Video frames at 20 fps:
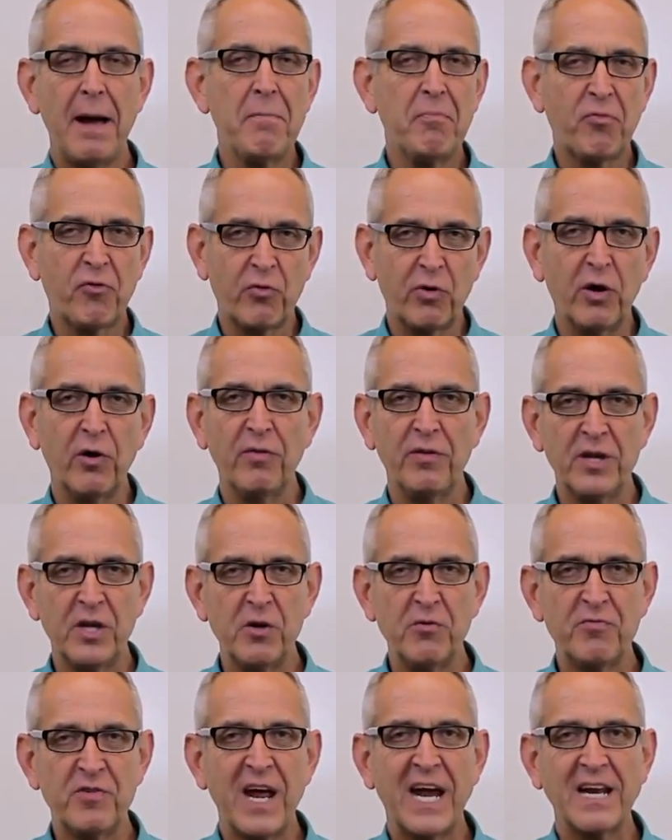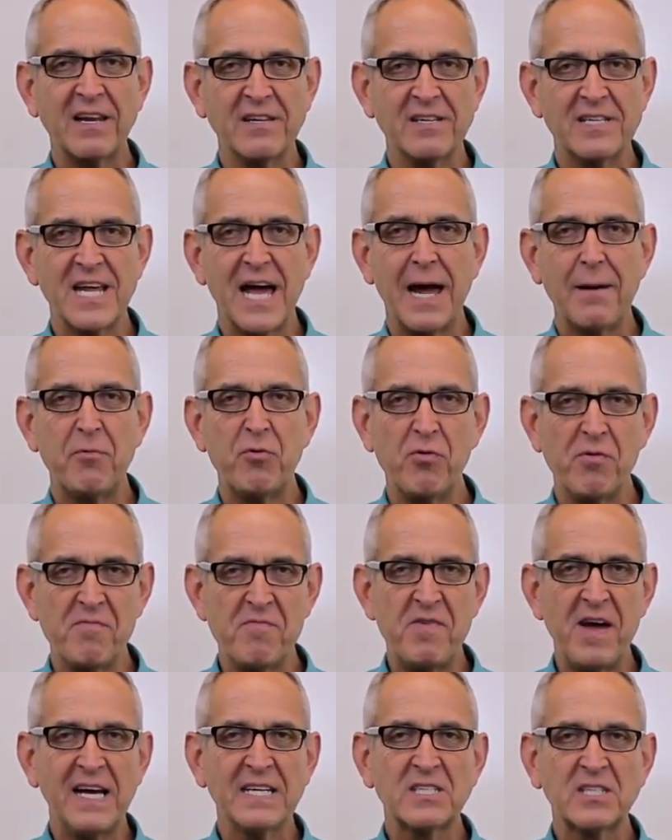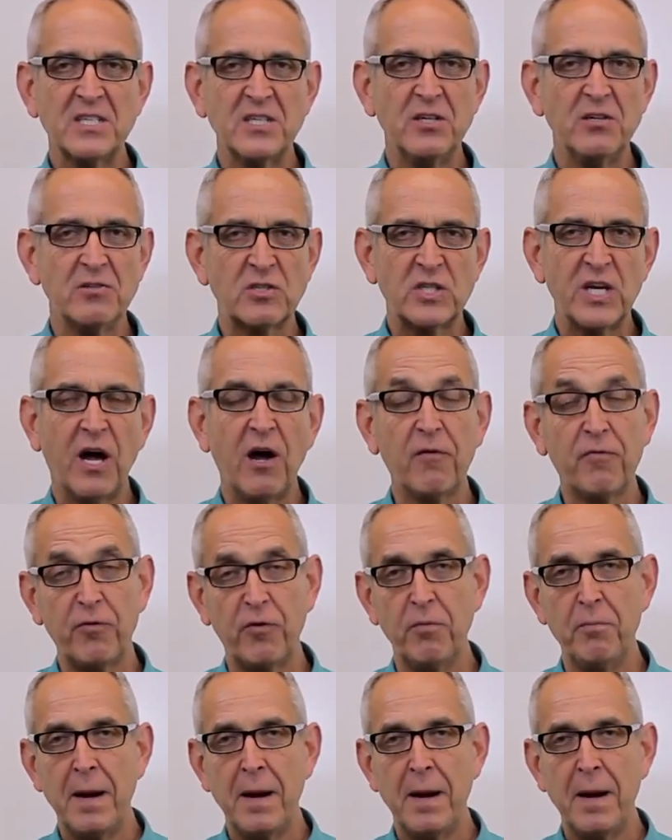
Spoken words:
I'm thrilled that you've taken the time to invest in yourself,